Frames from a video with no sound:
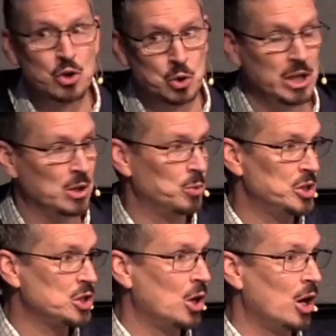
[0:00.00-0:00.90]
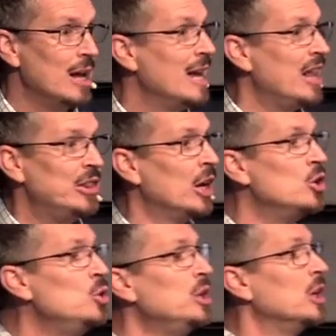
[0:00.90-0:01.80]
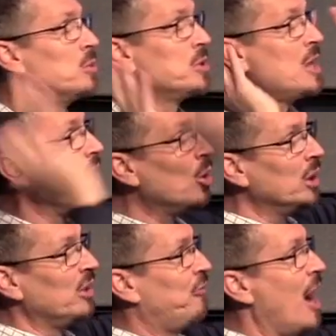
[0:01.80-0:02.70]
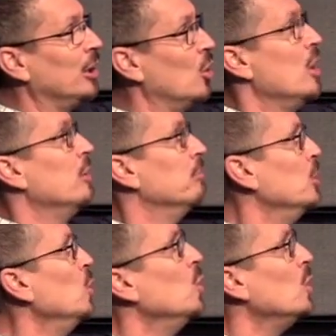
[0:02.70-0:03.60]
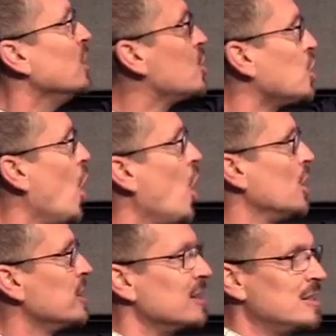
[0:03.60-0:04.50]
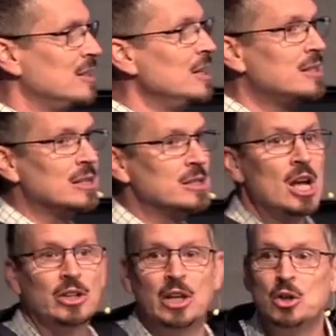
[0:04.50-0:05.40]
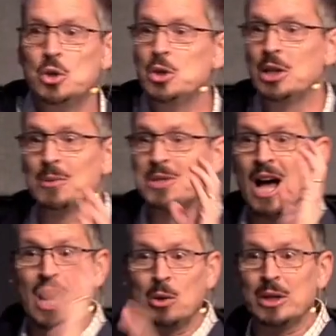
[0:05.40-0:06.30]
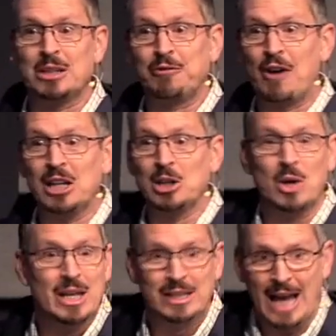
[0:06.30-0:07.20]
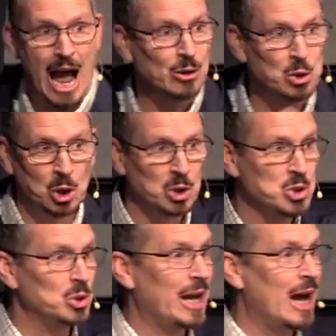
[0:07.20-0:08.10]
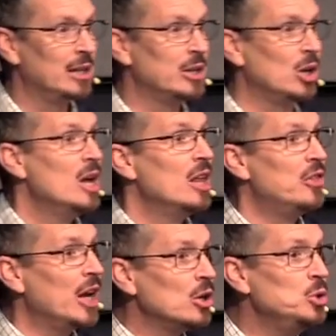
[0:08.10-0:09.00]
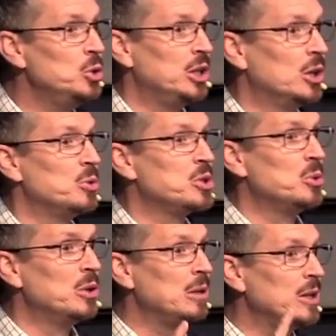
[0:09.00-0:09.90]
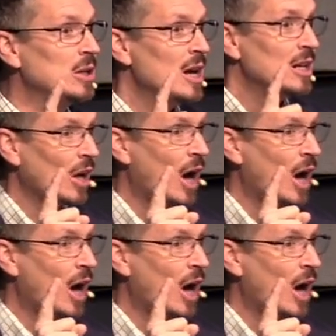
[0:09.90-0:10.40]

their new year would start. And their new year was not going to follow moon and stars and seasons. Their new year was not going to follow the agricultural calendar. Their new year was going to be